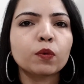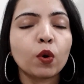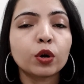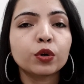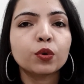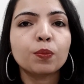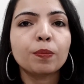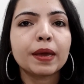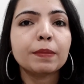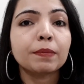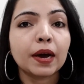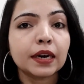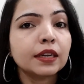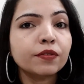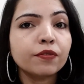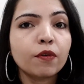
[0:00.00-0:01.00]
want to pay
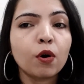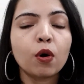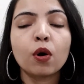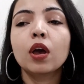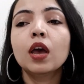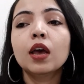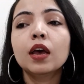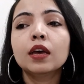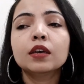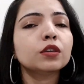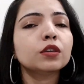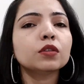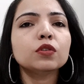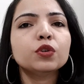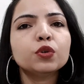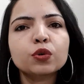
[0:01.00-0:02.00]
money for,
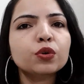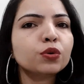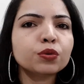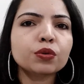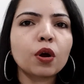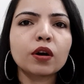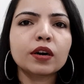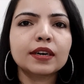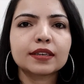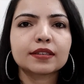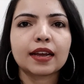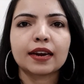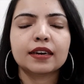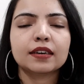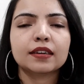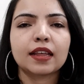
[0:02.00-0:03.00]
you do not
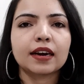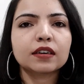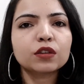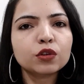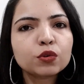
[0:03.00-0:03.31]
decide that.